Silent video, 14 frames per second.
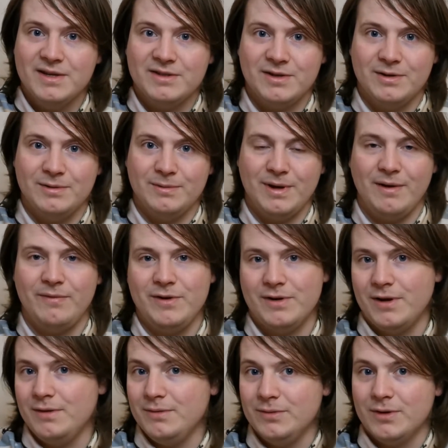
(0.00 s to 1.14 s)
So if
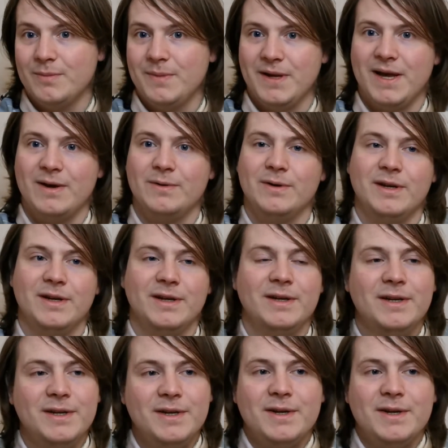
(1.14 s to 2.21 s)
you're coming out at